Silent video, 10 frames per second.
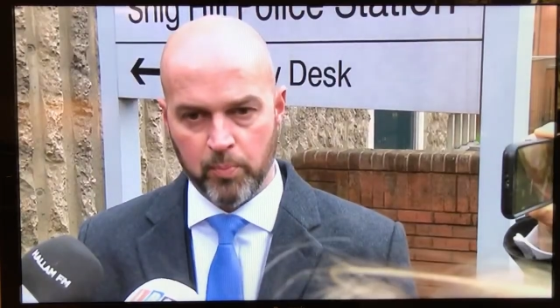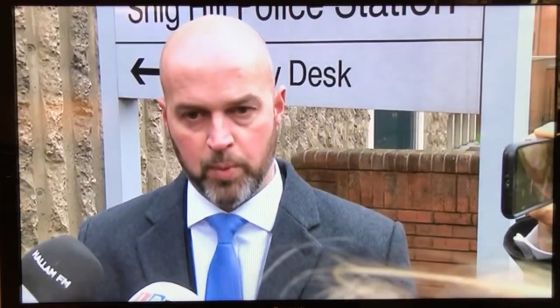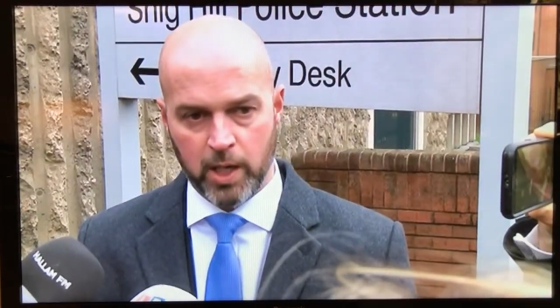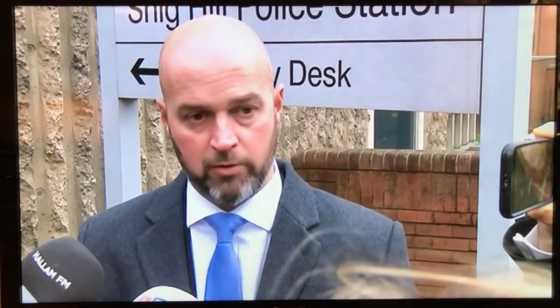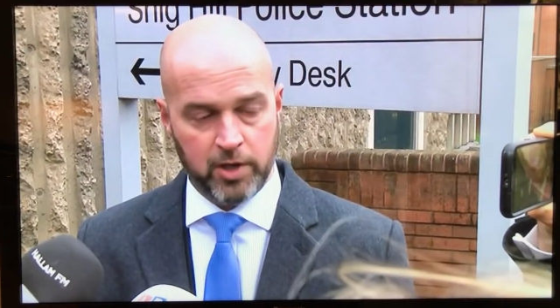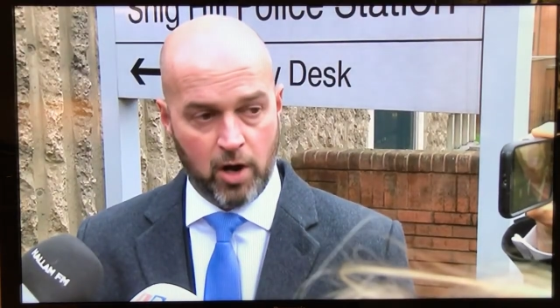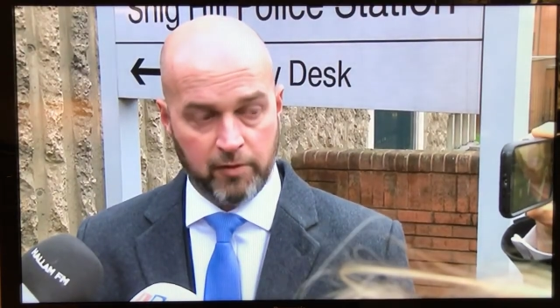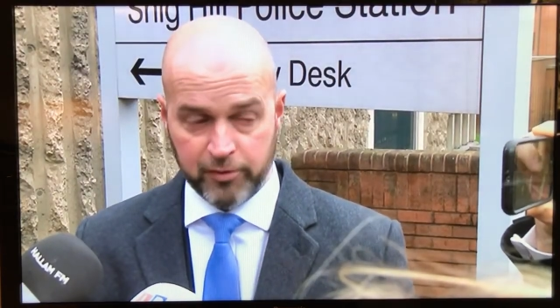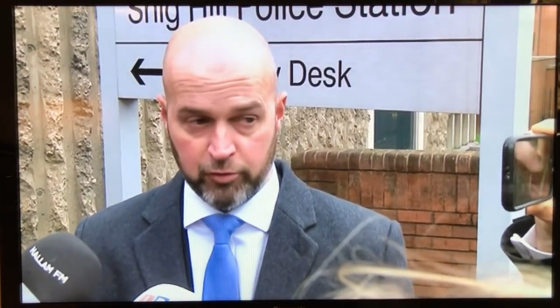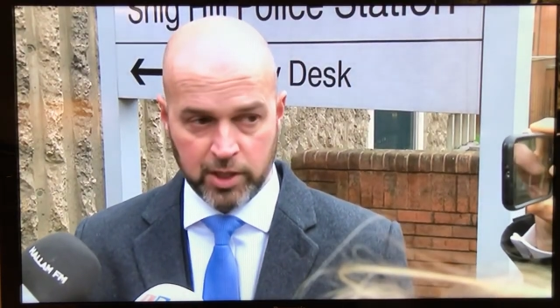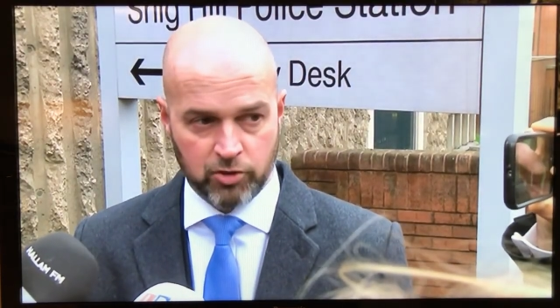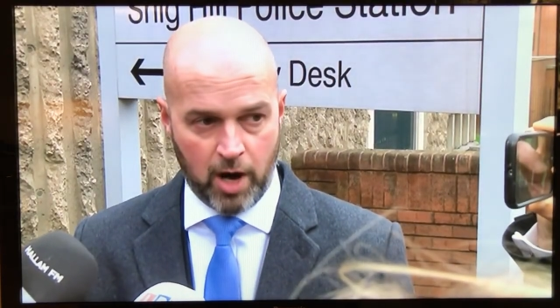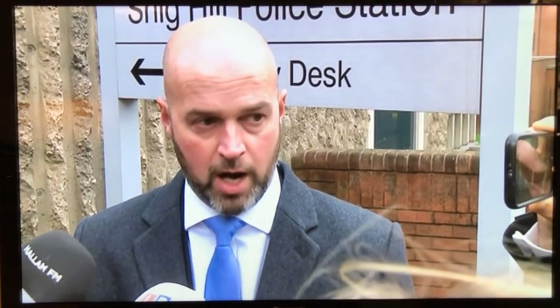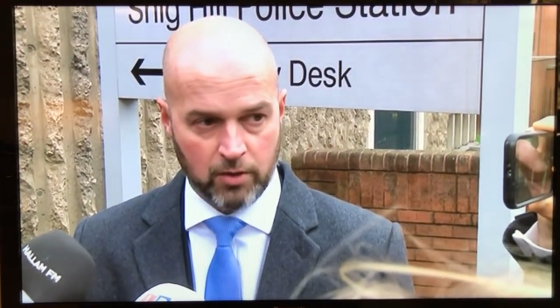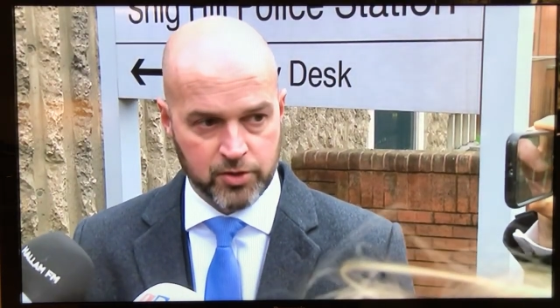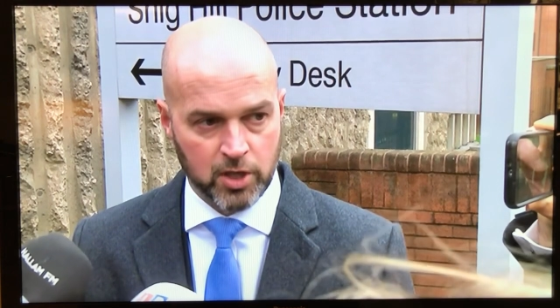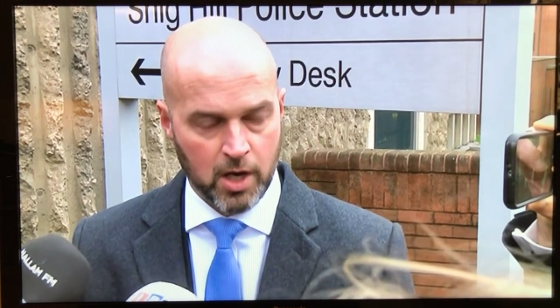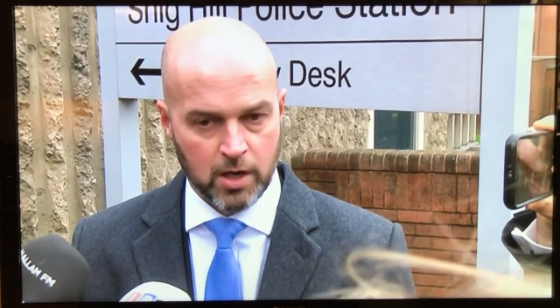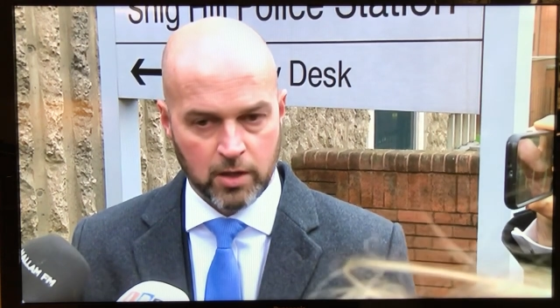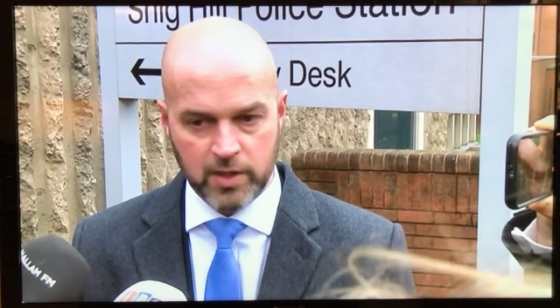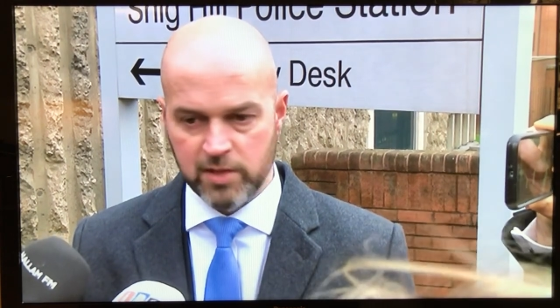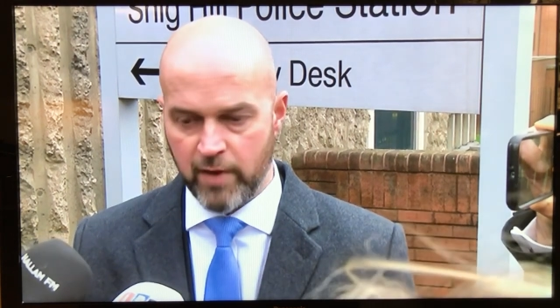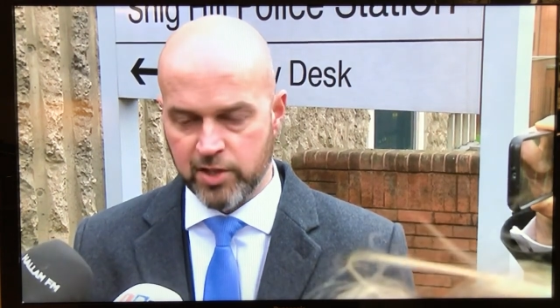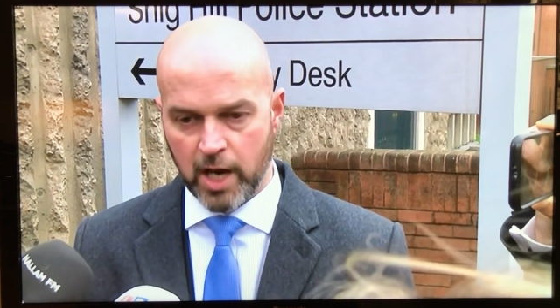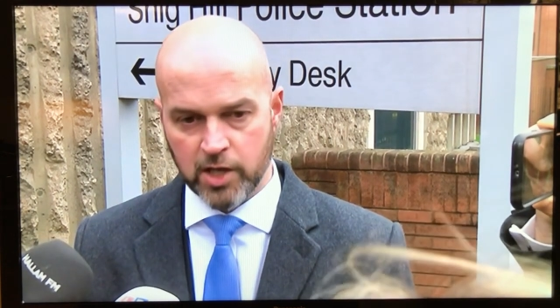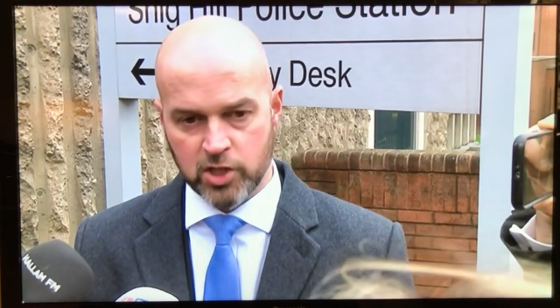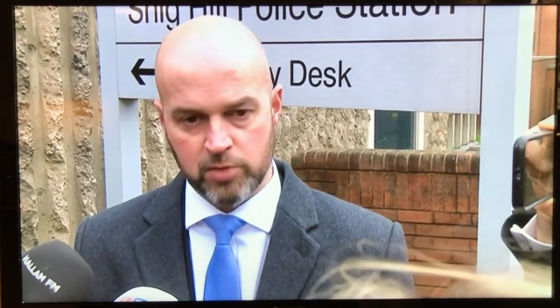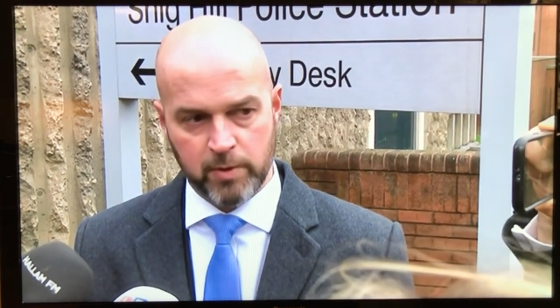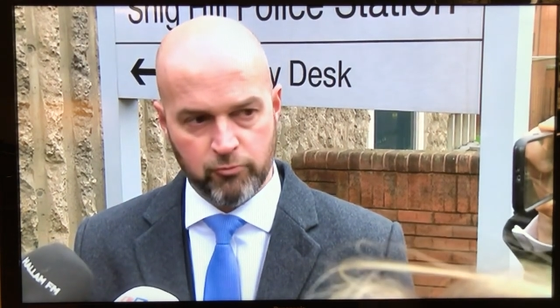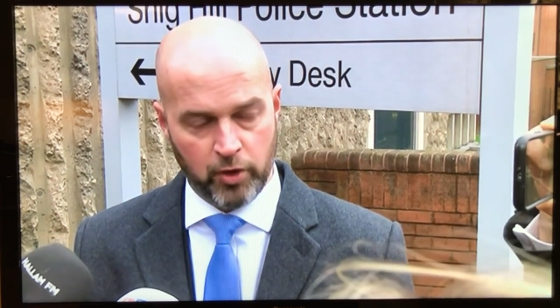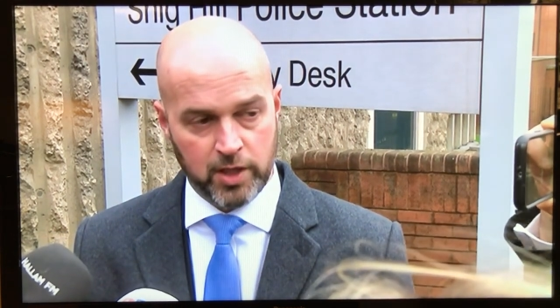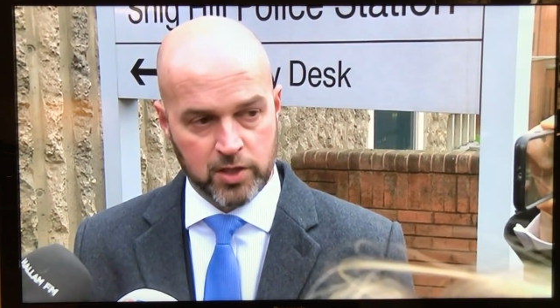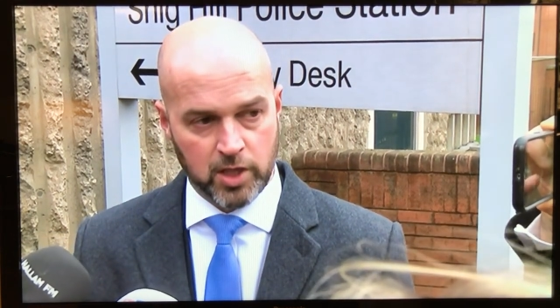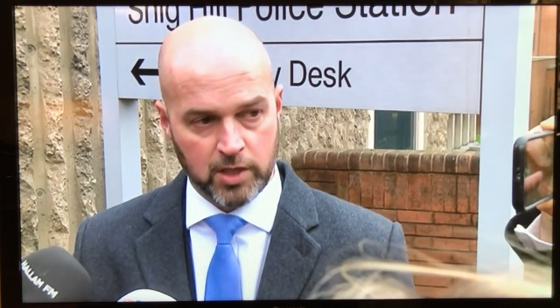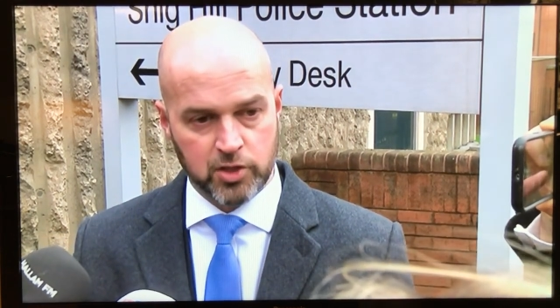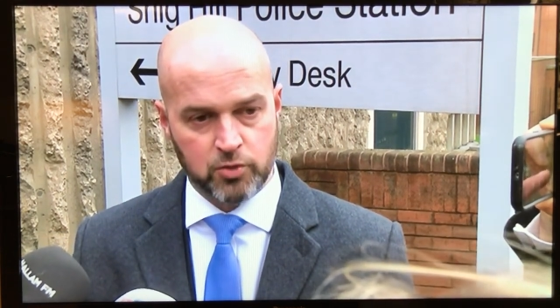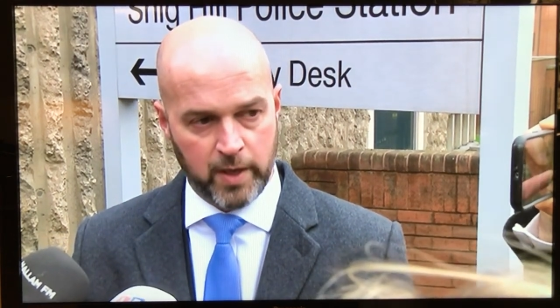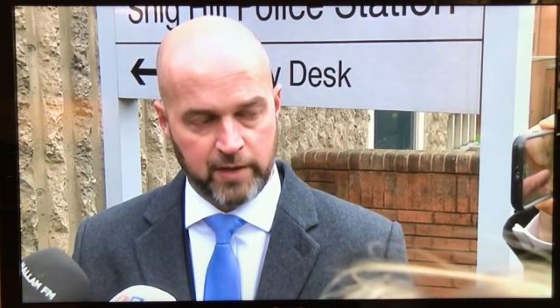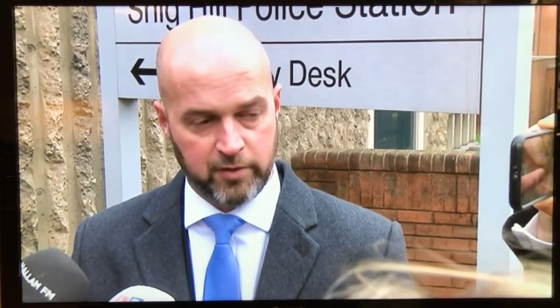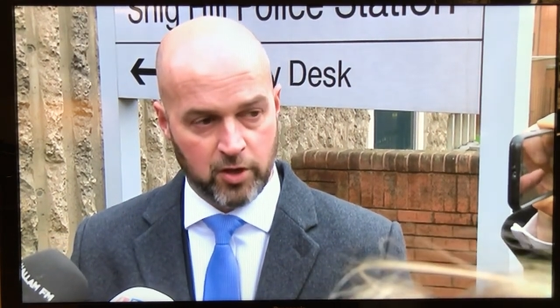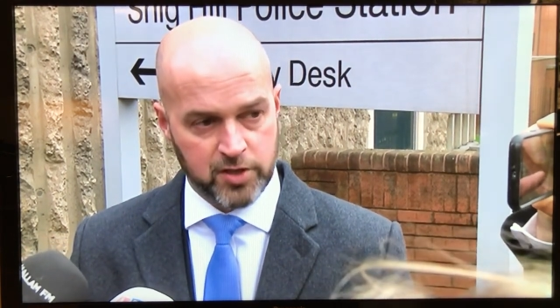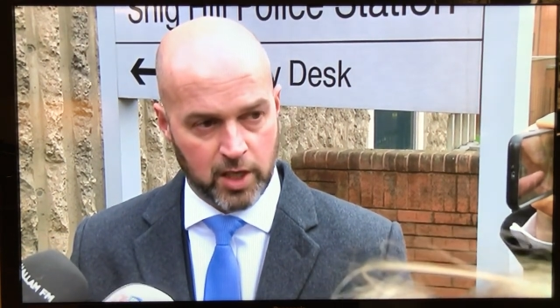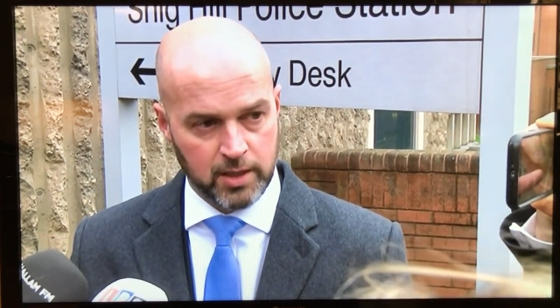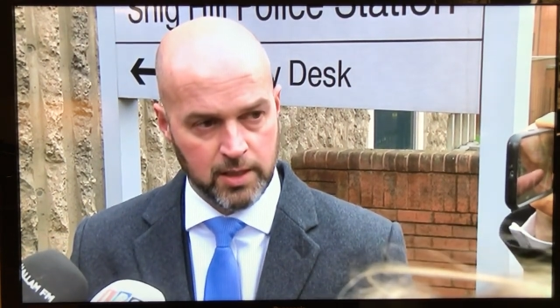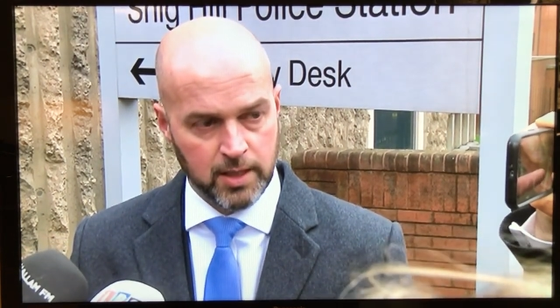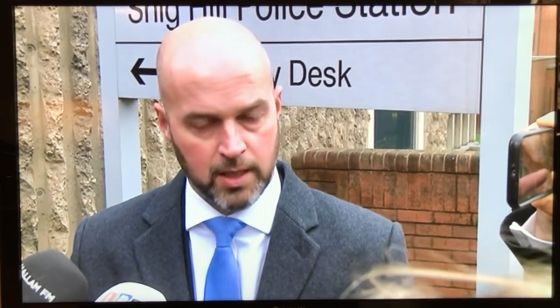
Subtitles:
a period of three trials, this investigation has been running since 2013.